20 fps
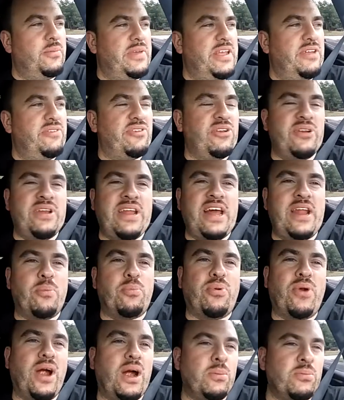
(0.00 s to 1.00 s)
If you're not a
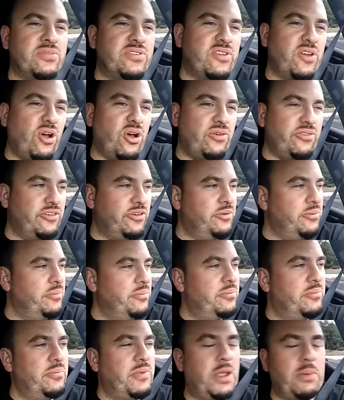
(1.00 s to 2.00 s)
problem solver,
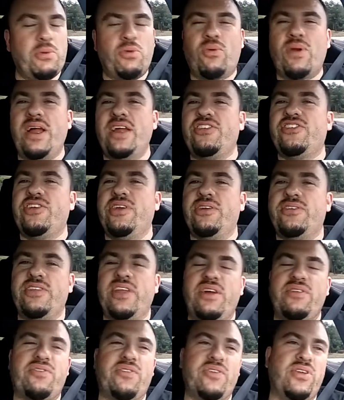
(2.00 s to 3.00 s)
maybe rideshare is
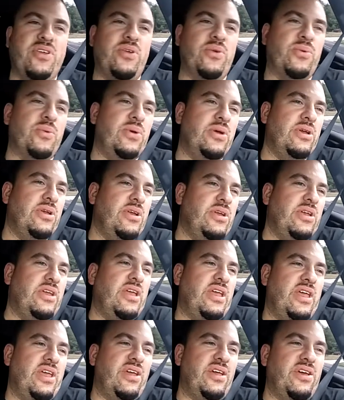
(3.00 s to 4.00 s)
not for you.
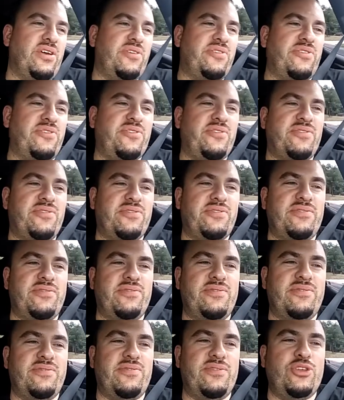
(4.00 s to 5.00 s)
If
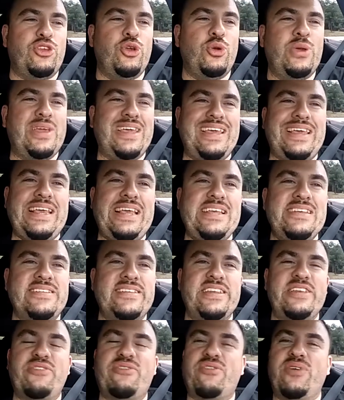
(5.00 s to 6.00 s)
you get
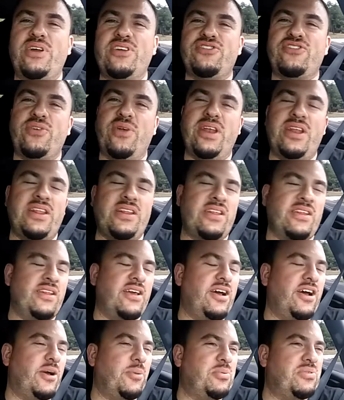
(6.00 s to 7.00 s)
easily frustrated and
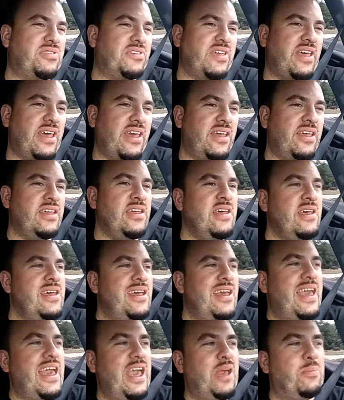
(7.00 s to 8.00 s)
upset
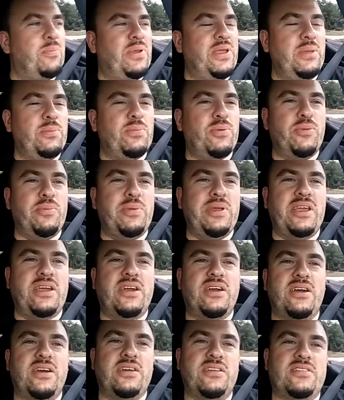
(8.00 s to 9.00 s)
at people
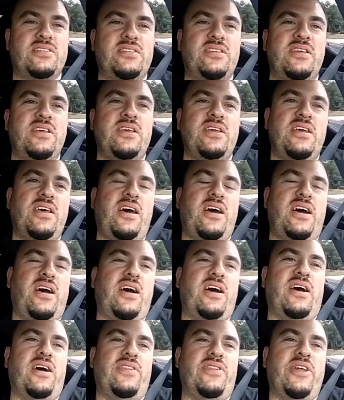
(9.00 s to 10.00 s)
because
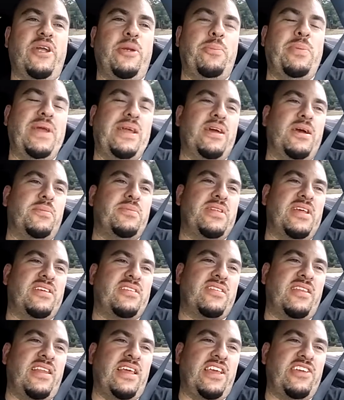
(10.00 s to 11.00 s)
their pickup
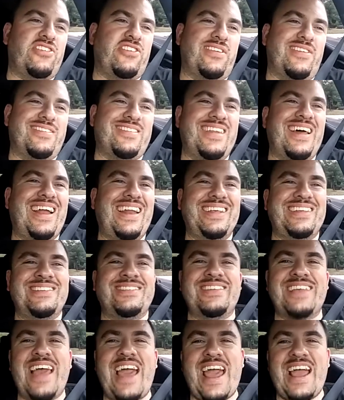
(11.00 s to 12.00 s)
destination is not
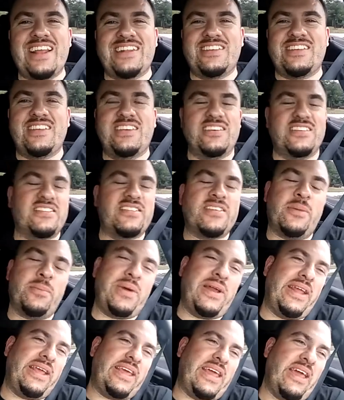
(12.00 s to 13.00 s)
exact, because
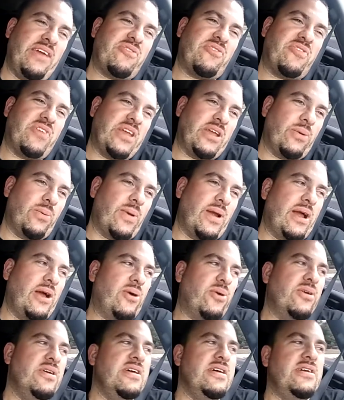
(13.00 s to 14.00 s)
somebody can't figure
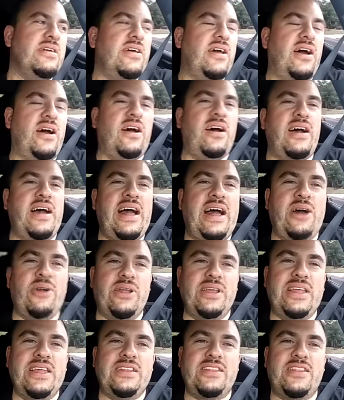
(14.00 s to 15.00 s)
out how
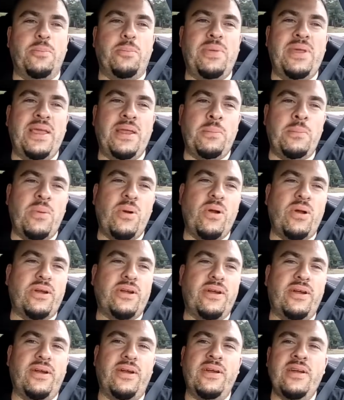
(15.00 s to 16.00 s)
to get the pin
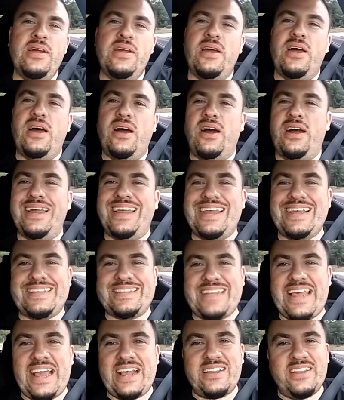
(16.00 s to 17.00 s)
marker
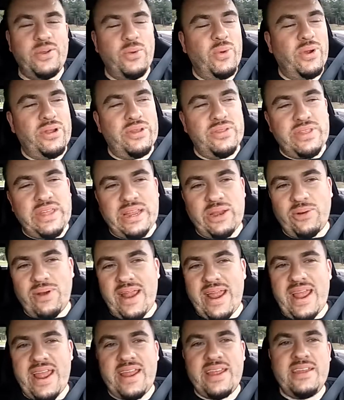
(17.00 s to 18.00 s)
exactly where they're
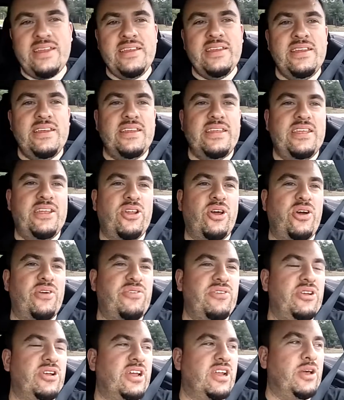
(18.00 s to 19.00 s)
at,
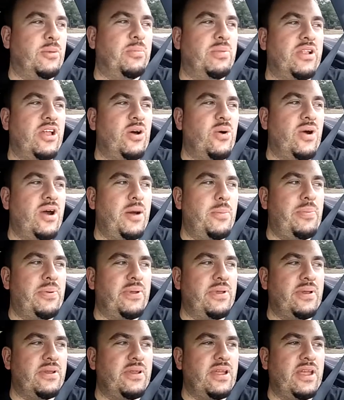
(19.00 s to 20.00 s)
if you're going to blow up
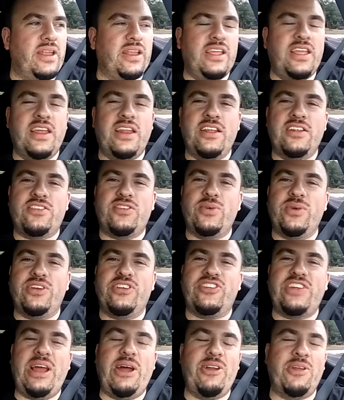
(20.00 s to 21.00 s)
and get into a
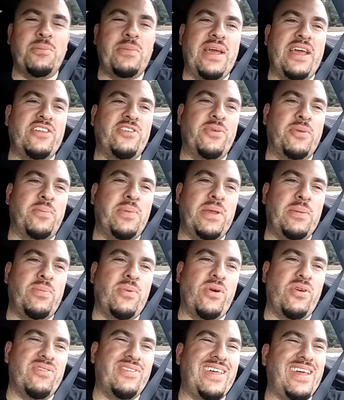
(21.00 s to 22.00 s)
shouting match with
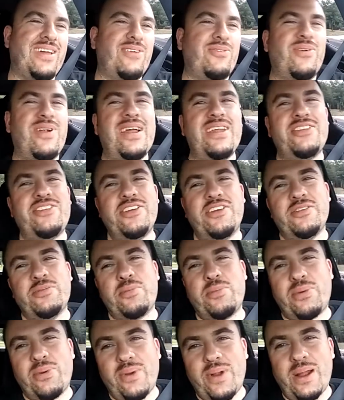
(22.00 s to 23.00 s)
people over that, rideshare is
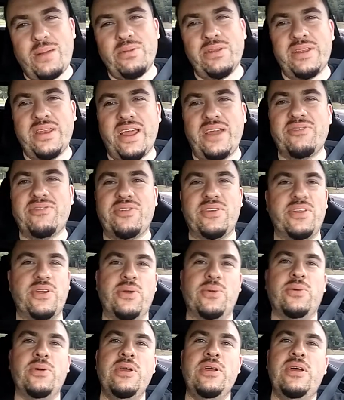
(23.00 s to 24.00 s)
probably not for
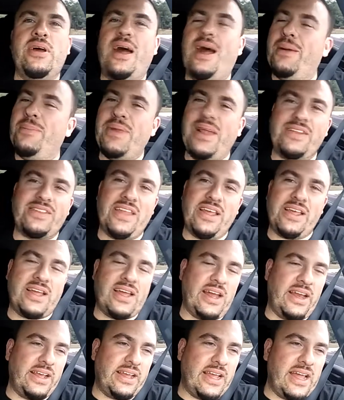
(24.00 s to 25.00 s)
you. I'm not that
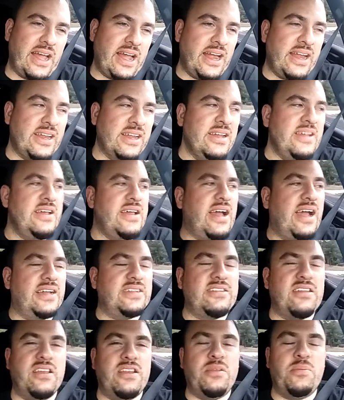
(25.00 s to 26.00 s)
kind of guy. I
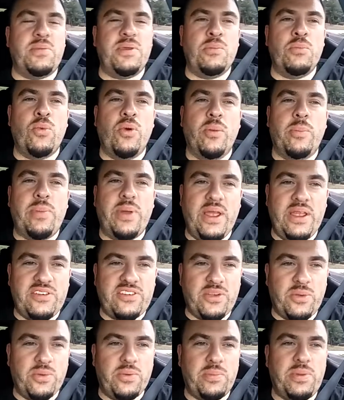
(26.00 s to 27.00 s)
tend to be more
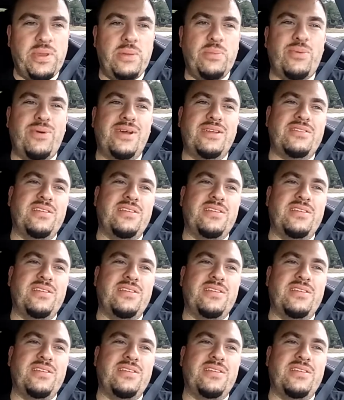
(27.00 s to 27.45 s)
patient with people. I